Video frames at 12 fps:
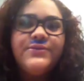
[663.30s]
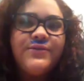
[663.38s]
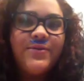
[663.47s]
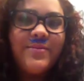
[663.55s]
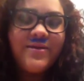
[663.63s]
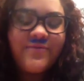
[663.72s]

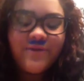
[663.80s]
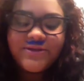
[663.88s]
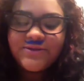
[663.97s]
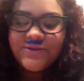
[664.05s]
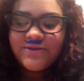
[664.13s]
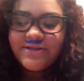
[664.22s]
for my friend
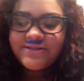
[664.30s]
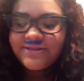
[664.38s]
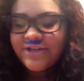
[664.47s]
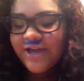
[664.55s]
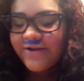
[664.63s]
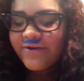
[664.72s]

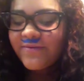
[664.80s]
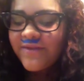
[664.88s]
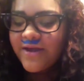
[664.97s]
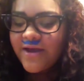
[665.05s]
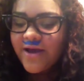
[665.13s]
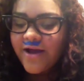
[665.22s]
Zuki's channel.
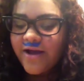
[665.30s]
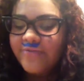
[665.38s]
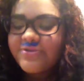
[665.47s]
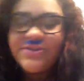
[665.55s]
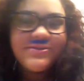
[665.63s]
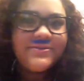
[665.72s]

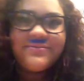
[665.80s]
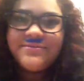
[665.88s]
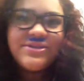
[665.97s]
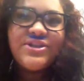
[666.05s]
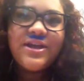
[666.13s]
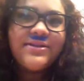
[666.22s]

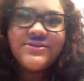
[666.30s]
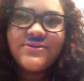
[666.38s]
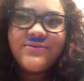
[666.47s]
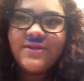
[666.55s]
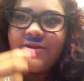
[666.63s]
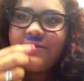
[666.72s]
She has
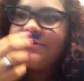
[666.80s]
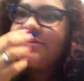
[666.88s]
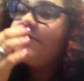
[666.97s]
2 videos